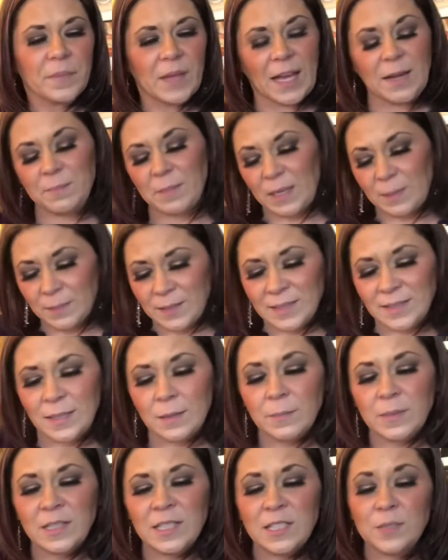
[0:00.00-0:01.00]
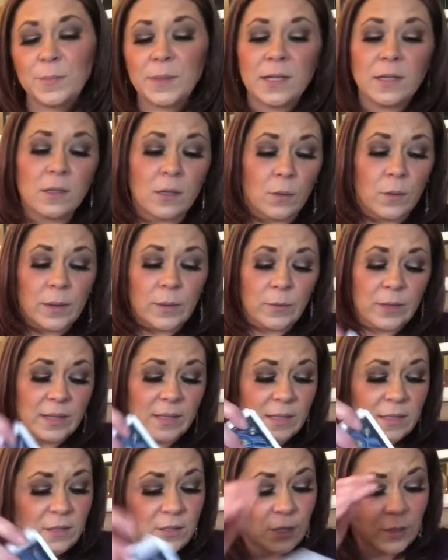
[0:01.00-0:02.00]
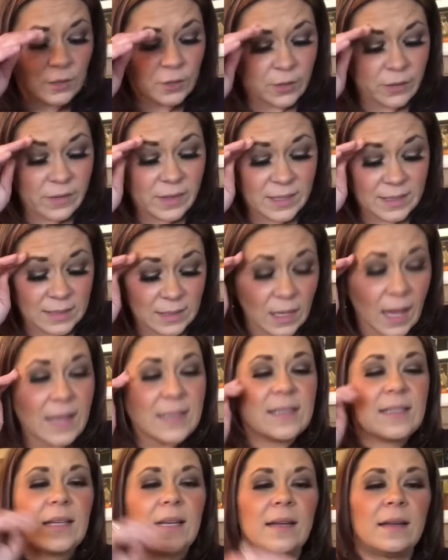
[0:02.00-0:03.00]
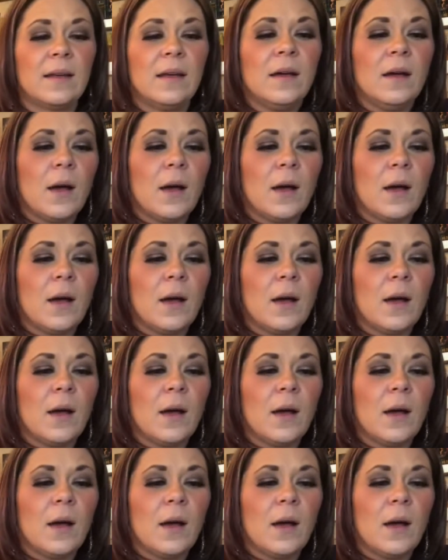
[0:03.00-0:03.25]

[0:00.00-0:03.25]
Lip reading: And maybe somebody's been going within to learn this lesson,